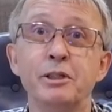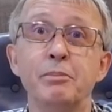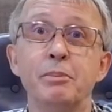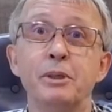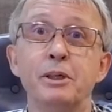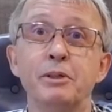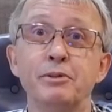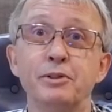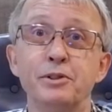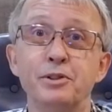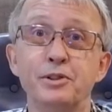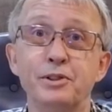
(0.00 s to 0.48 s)

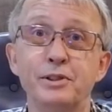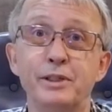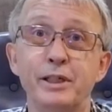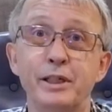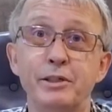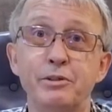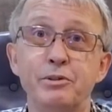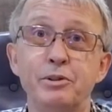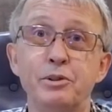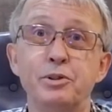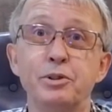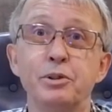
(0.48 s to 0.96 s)
about the
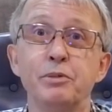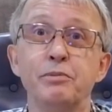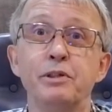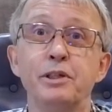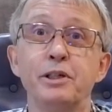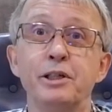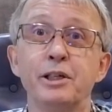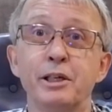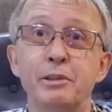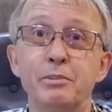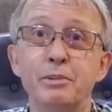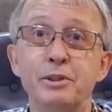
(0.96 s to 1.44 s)
status of the
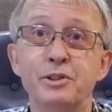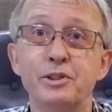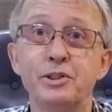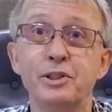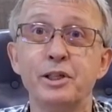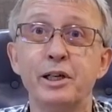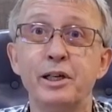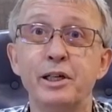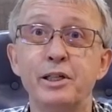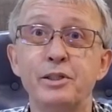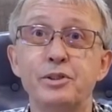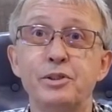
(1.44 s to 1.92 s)
cabin
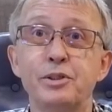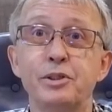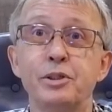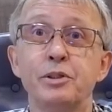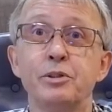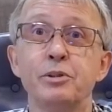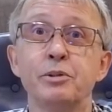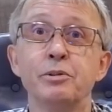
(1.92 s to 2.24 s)
signs,